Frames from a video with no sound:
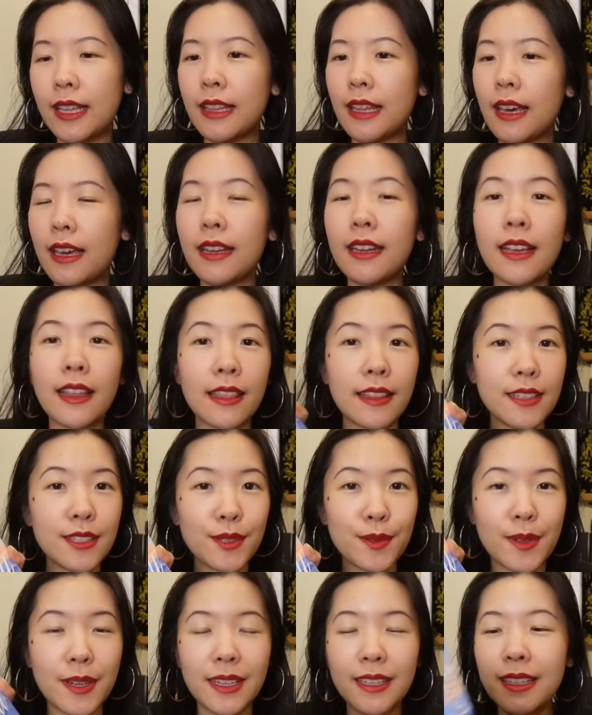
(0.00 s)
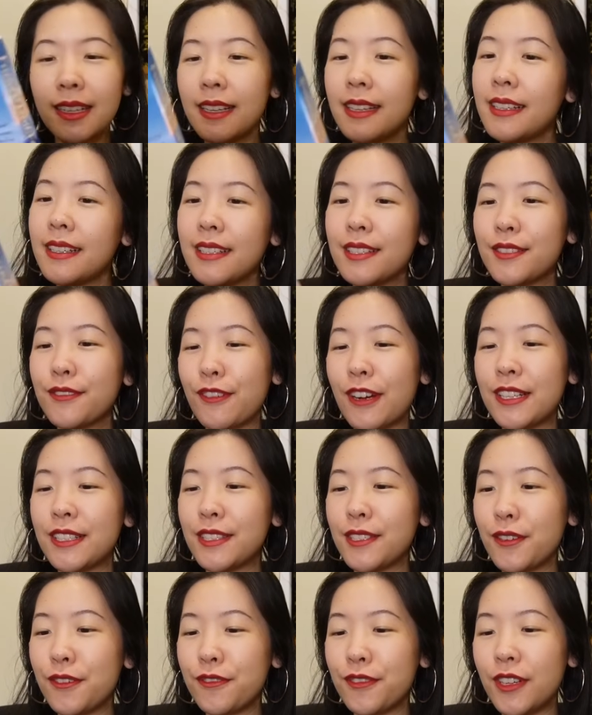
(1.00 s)
And then this one is Friends
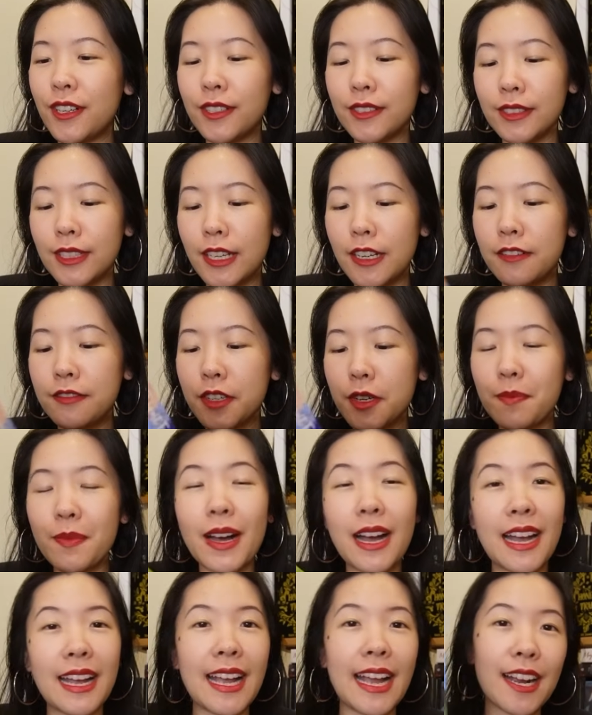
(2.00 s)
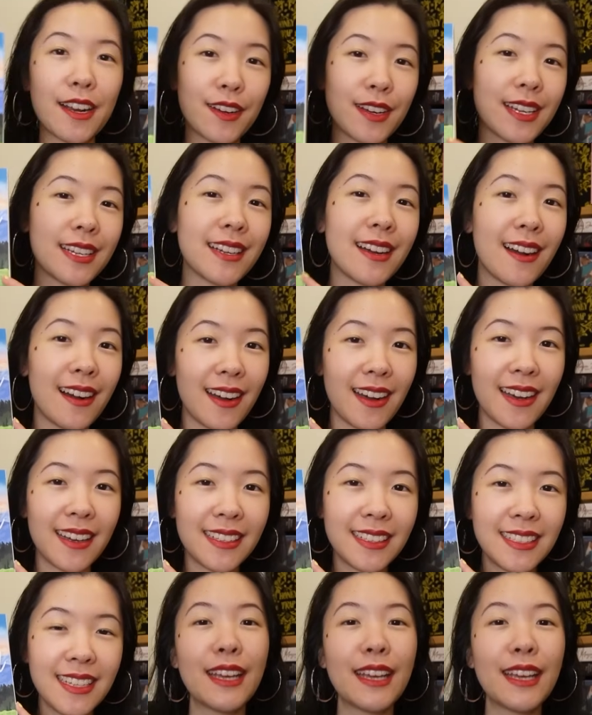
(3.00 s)
Don't Fall in Love by Erin Hahn.